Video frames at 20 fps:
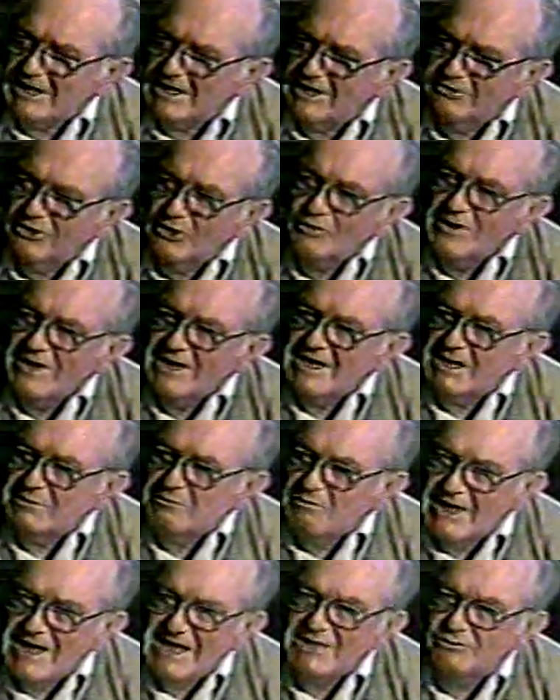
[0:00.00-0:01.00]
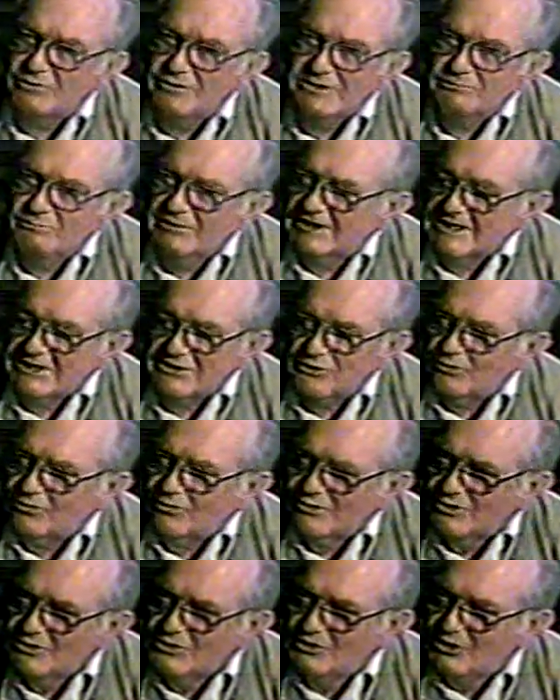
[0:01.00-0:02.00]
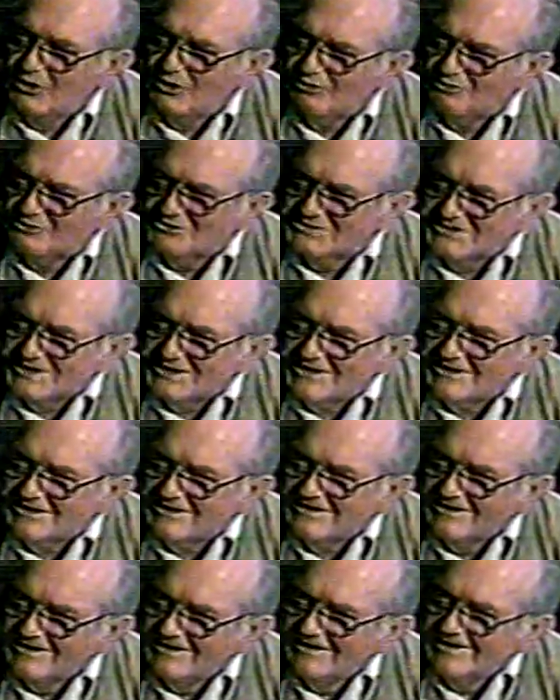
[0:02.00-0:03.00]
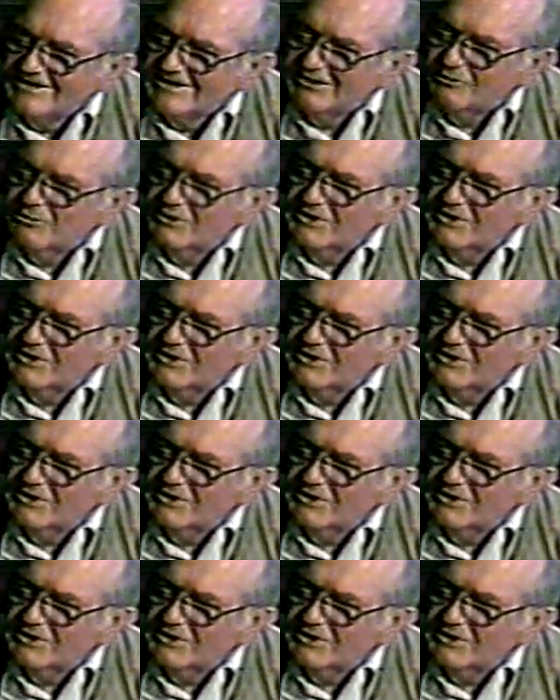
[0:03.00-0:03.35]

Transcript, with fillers: I know we had a banquet, but I don't know who all was there, or where